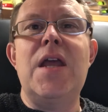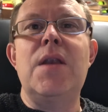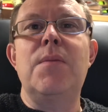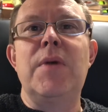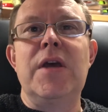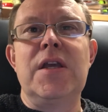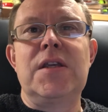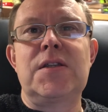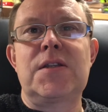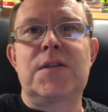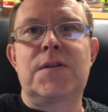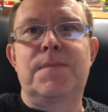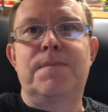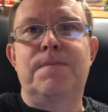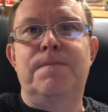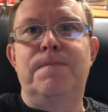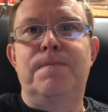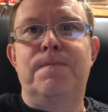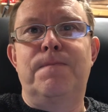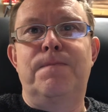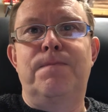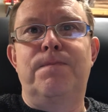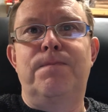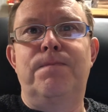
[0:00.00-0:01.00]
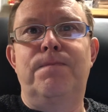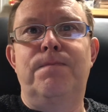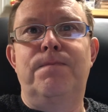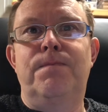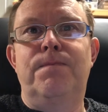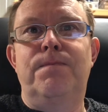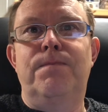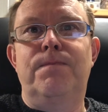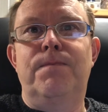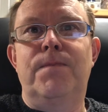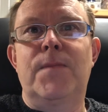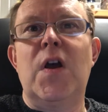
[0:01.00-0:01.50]
miss.
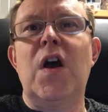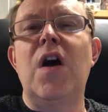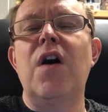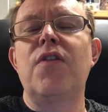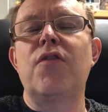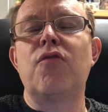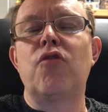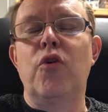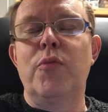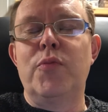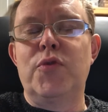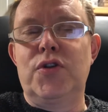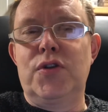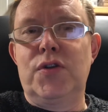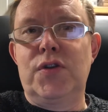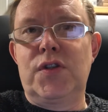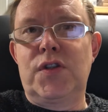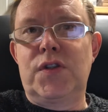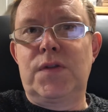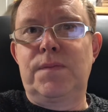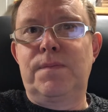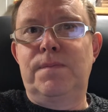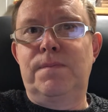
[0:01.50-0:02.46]
Other options.